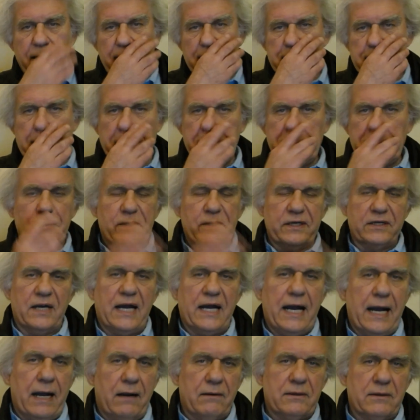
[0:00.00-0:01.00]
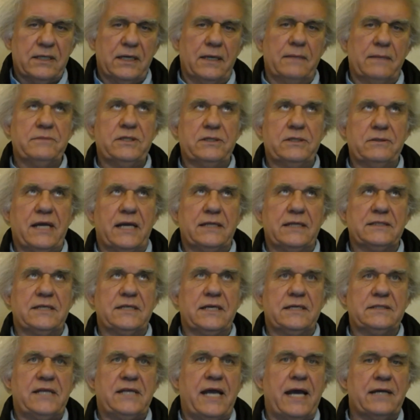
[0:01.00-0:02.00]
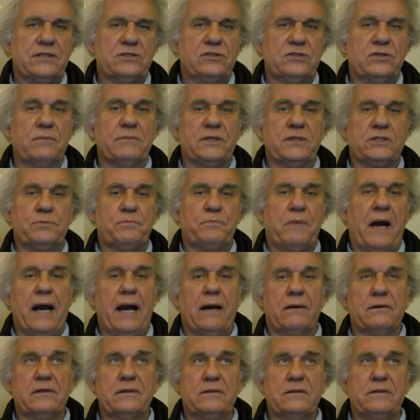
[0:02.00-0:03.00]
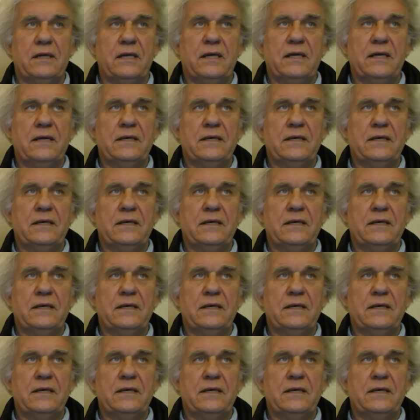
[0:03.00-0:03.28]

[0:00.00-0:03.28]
So you wonder how come the United States has so much power